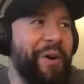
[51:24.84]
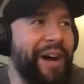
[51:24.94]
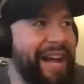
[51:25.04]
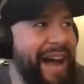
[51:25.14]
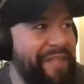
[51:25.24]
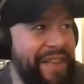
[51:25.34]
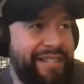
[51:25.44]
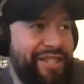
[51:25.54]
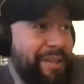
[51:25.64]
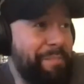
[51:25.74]
I think
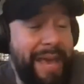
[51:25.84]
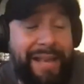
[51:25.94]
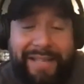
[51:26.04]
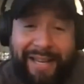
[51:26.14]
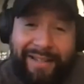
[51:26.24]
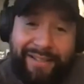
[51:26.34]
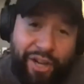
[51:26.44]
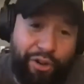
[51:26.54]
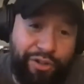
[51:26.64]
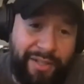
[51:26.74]
it's just amazing,
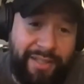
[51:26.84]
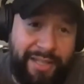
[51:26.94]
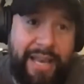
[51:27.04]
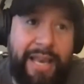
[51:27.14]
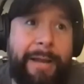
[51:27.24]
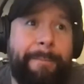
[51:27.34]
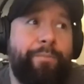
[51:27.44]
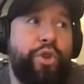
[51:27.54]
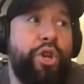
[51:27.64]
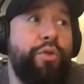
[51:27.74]
to see
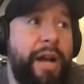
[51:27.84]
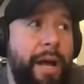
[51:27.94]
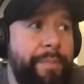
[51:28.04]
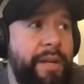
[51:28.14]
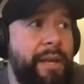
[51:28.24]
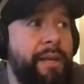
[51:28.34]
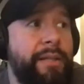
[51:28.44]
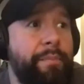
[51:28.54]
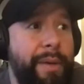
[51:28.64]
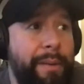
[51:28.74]

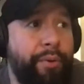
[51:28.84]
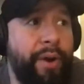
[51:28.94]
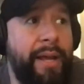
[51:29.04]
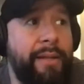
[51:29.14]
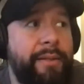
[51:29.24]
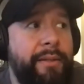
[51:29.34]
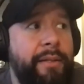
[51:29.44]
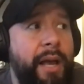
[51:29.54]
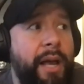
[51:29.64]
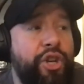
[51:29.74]
companies and big
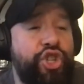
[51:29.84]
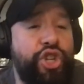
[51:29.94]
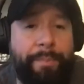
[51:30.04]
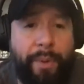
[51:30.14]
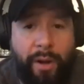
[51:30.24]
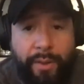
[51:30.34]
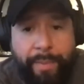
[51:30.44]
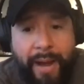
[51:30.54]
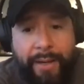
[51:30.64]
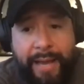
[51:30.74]
brands jump on the
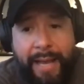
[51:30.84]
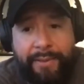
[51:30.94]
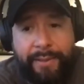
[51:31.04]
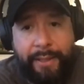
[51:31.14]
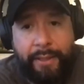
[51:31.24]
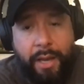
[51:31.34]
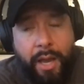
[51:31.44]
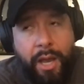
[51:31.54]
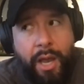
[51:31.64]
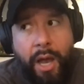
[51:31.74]
podcasting
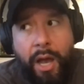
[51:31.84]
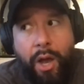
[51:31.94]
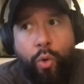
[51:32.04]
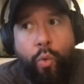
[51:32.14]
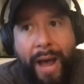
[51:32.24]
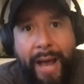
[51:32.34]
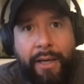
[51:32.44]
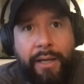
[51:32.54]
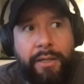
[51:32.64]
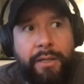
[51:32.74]

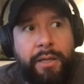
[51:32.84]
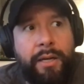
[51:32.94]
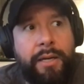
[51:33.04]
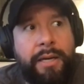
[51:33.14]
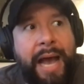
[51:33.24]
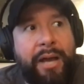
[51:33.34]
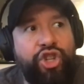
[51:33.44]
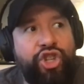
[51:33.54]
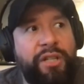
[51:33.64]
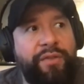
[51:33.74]
wagon,
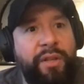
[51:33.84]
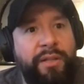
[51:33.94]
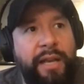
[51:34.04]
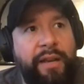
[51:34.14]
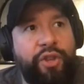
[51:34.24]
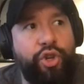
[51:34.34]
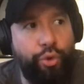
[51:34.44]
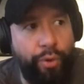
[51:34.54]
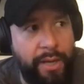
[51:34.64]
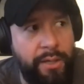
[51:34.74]
not just for the sake of the
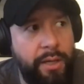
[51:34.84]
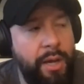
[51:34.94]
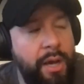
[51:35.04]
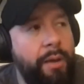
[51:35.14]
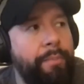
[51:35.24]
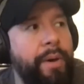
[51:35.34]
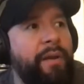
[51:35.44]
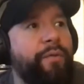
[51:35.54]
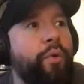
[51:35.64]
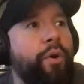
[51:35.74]
trend,
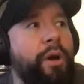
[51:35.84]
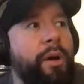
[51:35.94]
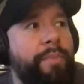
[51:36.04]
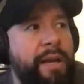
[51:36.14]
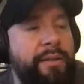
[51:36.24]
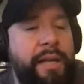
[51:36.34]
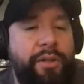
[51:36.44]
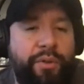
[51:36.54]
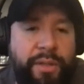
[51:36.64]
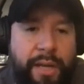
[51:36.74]
but because they
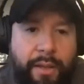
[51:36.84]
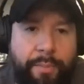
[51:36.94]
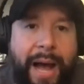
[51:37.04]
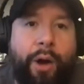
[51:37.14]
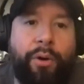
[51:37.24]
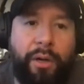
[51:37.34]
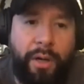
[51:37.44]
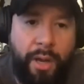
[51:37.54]
do see the power